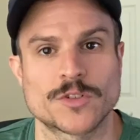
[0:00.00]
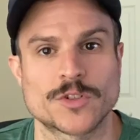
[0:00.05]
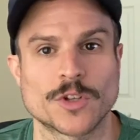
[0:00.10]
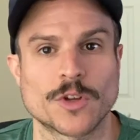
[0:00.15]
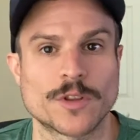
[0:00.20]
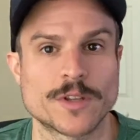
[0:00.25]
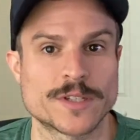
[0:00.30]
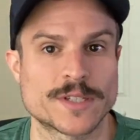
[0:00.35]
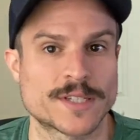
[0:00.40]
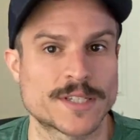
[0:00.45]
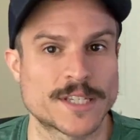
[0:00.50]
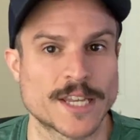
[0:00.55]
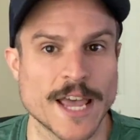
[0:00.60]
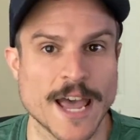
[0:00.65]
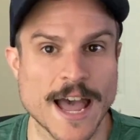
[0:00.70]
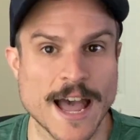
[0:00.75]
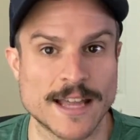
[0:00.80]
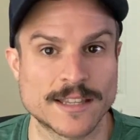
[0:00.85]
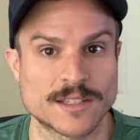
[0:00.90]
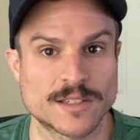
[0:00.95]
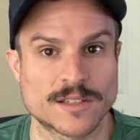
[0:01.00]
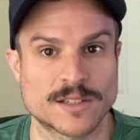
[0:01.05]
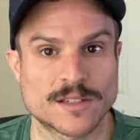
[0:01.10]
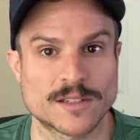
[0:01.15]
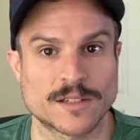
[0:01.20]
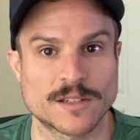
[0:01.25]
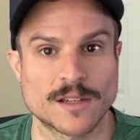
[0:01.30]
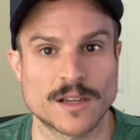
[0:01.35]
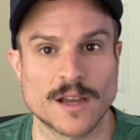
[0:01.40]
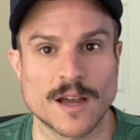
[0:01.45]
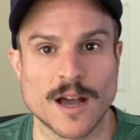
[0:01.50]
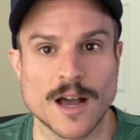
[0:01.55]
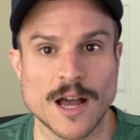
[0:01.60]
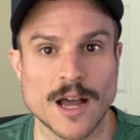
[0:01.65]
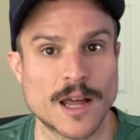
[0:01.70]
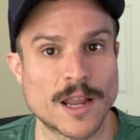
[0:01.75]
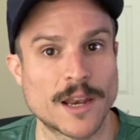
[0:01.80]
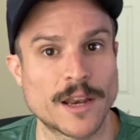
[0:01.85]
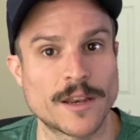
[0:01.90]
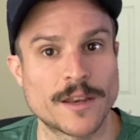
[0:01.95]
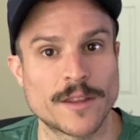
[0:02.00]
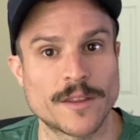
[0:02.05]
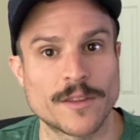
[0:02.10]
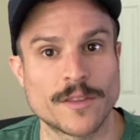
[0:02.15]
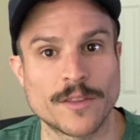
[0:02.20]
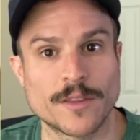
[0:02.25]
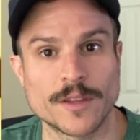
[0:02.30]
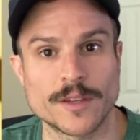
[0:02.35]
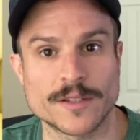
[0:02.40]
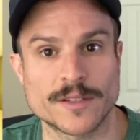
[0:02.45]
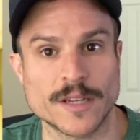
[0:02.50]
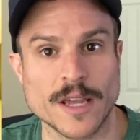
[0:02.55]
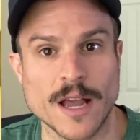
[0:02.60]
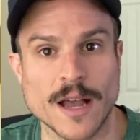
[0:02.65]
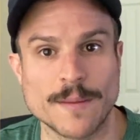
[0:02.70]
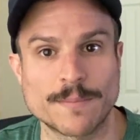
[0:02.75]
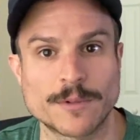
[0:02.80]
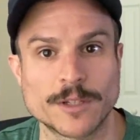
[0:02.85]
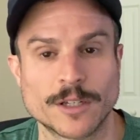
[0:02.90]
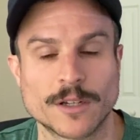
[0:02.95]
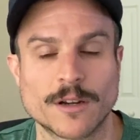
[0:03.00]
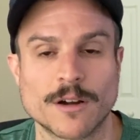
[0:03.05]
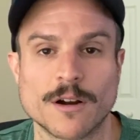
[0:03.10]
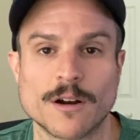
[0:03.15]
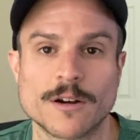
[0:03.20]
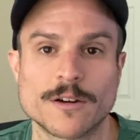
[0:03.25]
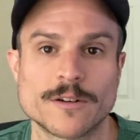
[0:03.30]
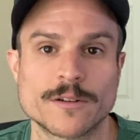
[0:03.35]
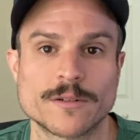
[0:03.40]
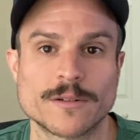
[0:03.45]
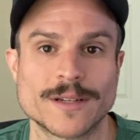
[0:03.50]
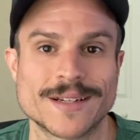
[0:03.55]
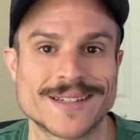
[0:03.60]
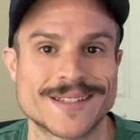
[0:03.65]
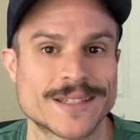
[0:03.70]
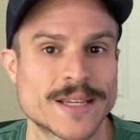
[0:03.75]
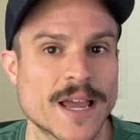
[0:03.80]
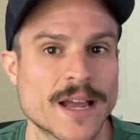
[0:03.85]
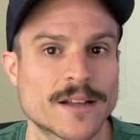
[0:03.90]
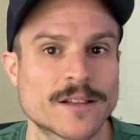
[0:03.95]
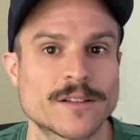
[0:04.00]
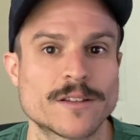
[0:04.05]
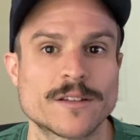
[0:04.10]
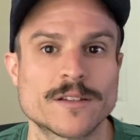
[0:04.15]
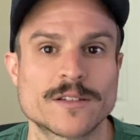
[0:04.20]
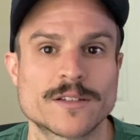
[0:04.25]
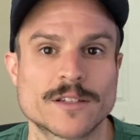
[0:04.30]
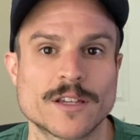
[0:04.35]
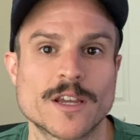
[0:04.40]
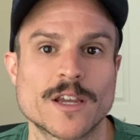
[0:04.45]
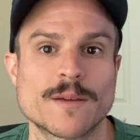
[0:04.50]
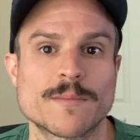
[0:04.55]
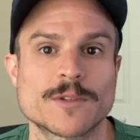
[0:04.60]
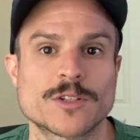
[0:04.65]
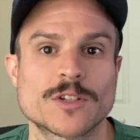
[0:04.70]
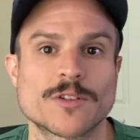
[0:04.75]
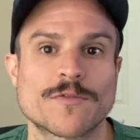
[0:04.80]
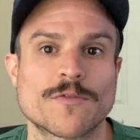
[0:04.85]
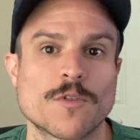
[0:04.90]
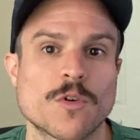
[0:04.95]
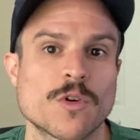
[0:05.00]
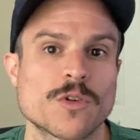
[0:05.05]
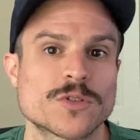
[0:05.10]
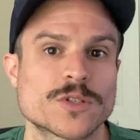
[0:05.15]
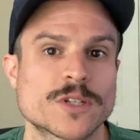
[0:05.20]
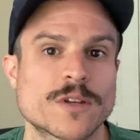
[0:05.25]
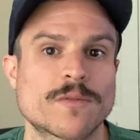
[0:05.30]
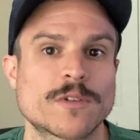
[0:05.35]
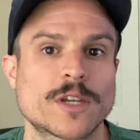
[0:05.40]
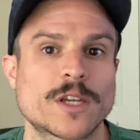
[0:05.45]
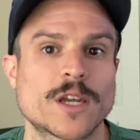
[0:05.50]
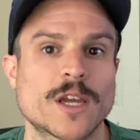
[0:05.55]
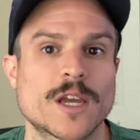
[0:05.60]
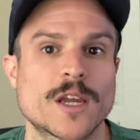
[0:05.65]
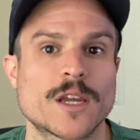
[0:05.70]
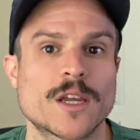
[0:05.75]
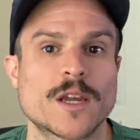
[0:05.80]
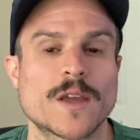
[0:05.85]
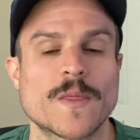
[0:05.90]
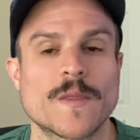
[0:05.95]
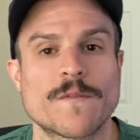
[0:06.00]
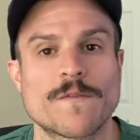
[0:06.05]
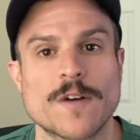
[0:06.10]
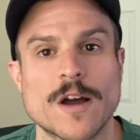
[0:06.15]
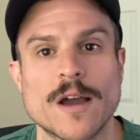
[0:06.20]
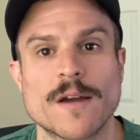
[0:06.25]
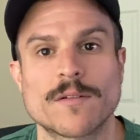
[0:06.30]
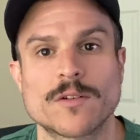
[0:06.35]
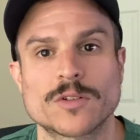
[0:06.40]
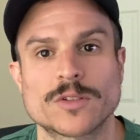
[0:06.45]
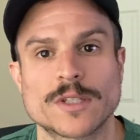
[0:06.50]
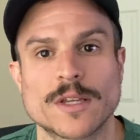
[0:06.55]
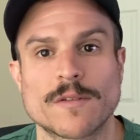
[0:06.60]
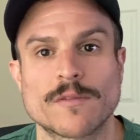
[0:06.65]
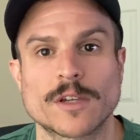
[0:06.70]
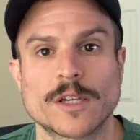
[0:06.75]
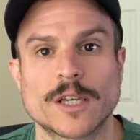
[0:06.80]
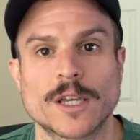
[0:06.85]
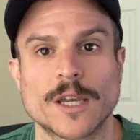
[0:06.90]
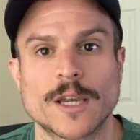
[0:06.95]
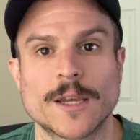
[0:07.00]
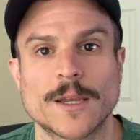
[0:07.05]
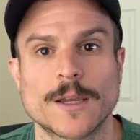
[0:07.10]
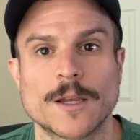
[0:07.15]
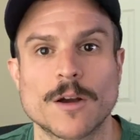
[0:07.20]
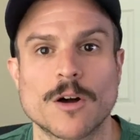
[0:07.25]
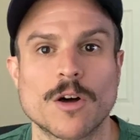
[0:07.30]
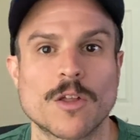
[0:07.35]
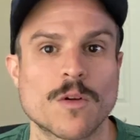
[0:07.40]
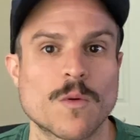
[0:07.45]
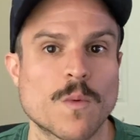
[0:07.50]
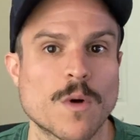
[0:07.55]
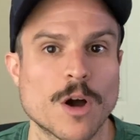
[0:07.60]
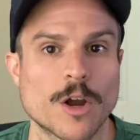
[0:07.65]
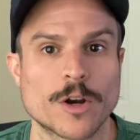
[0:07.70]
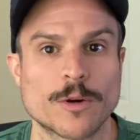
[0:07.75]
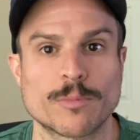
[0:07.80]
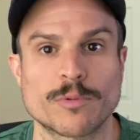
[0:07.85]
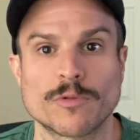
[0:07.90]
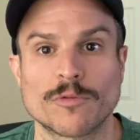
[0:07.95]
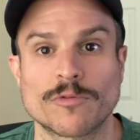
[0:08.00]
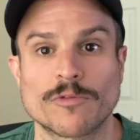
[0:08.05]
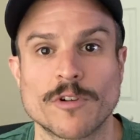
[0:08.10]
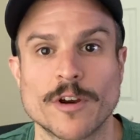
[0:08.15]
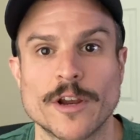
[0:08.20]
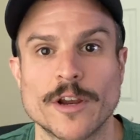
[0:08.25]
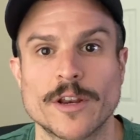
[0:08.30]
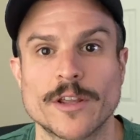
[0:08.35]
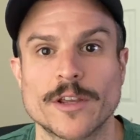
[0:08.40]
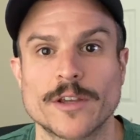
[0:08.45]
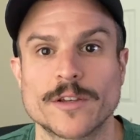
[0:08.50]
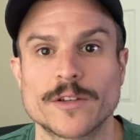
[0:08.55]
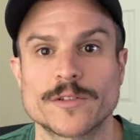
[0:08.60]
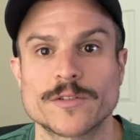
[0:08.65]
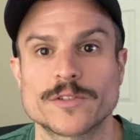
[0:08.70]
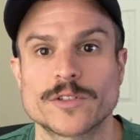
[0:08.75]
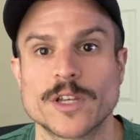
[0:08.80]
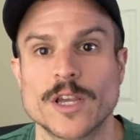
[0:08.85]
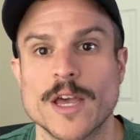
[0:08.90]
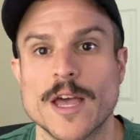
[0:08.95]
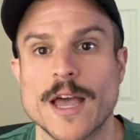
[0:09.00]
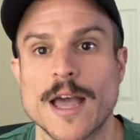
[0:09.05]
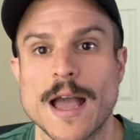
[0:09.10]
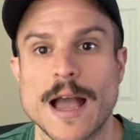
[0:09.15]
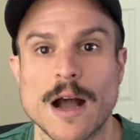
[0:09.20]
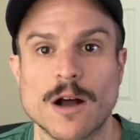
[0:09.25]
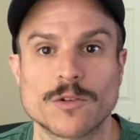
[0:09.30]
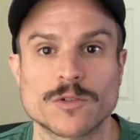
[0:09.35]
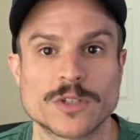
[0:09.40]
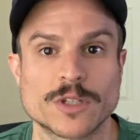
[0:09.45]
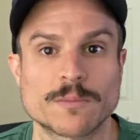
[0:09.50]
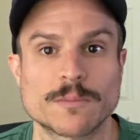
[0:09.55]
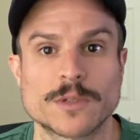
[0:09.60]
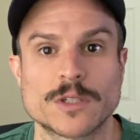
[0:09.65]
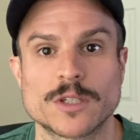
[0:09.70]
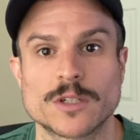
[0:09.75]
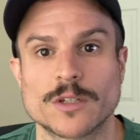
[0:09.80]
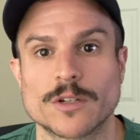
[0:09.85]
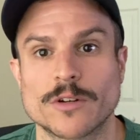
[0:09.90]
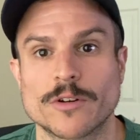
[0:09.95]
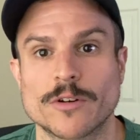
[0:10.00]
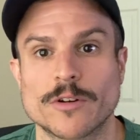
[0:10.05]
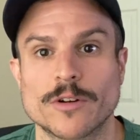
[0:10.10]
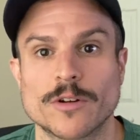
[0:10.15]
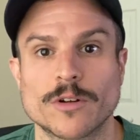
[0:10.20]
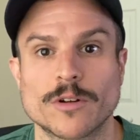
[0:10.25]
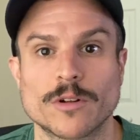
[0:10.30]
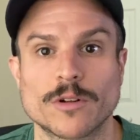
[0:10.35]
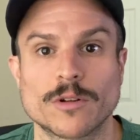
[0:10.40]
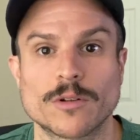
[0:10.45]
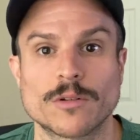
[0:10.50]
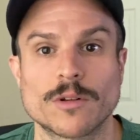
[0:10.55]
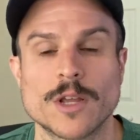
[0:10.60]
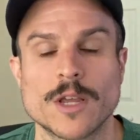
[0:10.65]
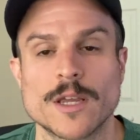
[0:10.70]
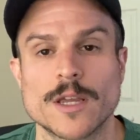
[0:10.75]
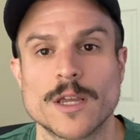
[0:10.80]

So the stats on this optic are exactly the same as the 407K and the 507K, all the waterproof ratings, housing material,